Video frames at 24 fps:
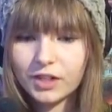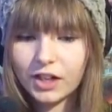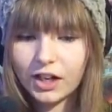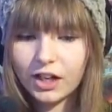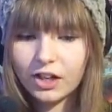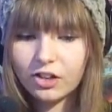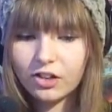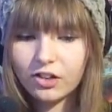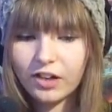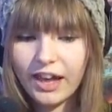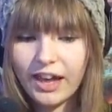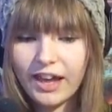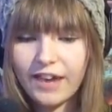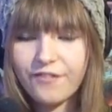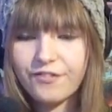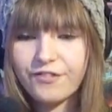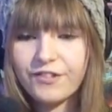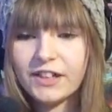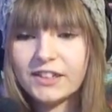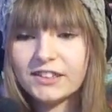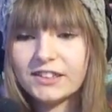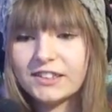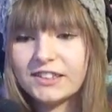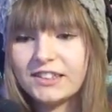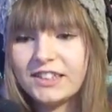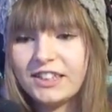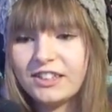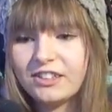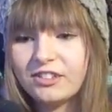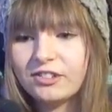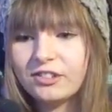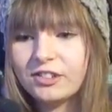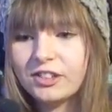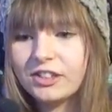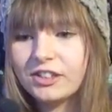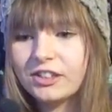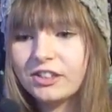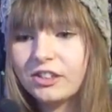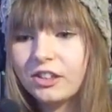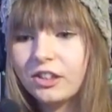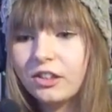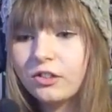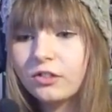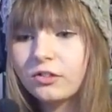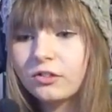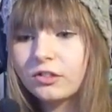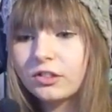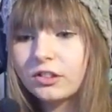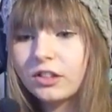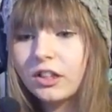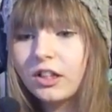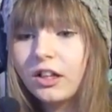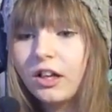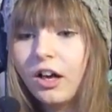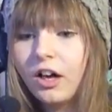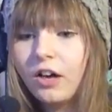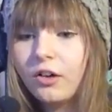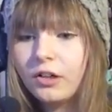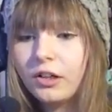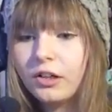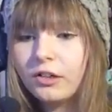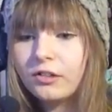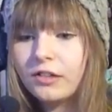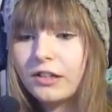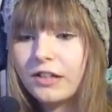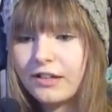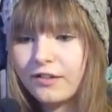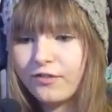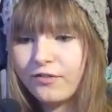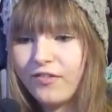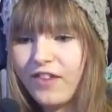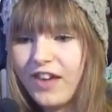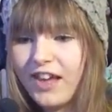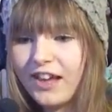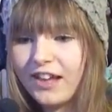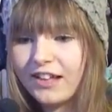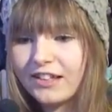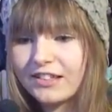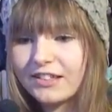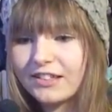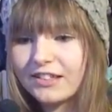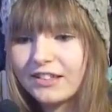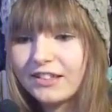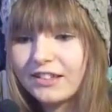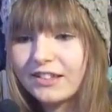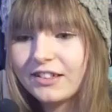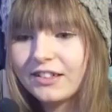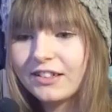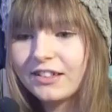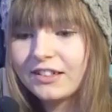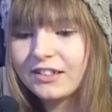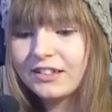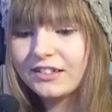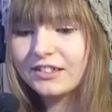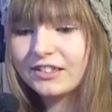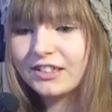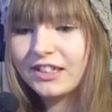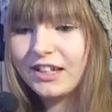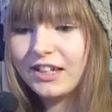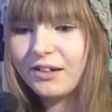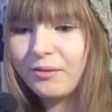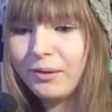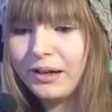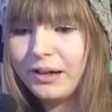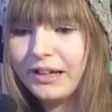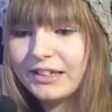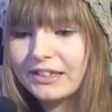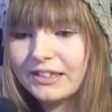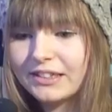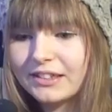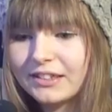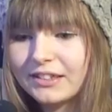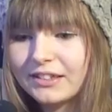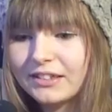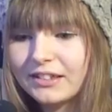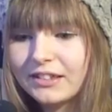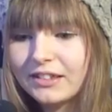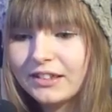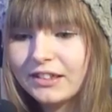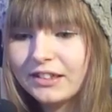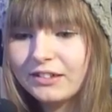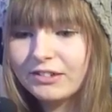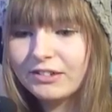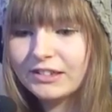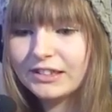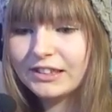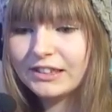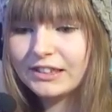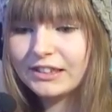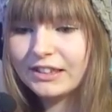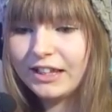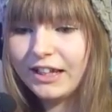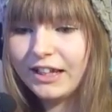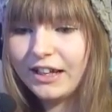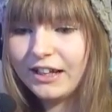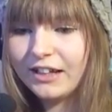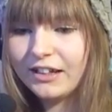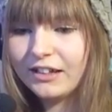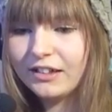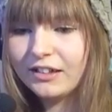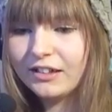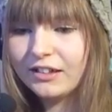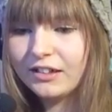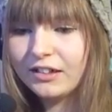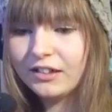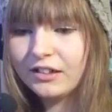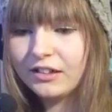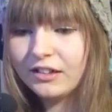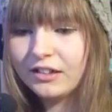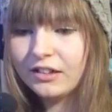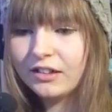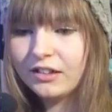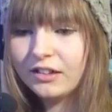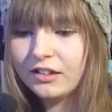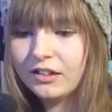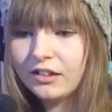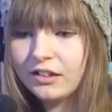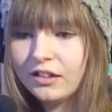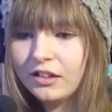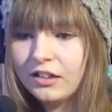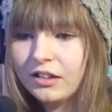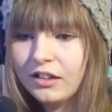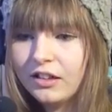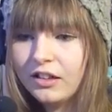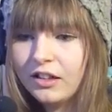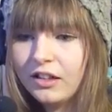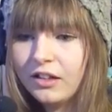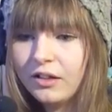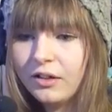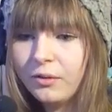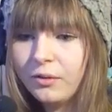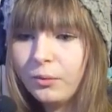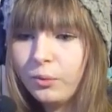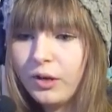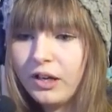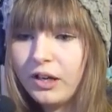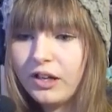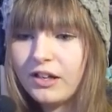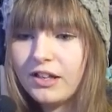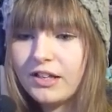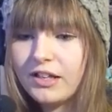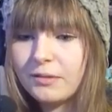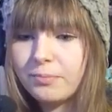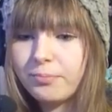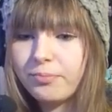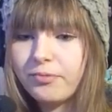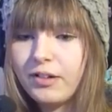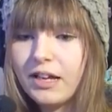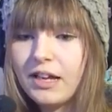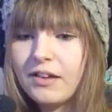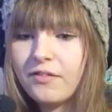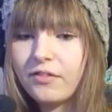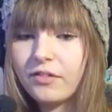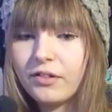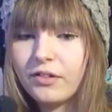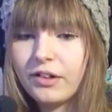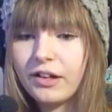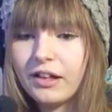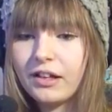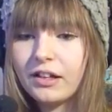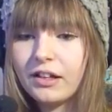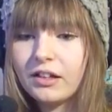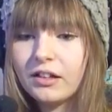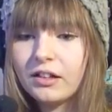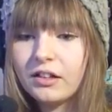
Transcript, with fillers: I got eight thousand six hundred souls. Oh, look at all these things. Gee whiz. What's this say? Weakness, bravery.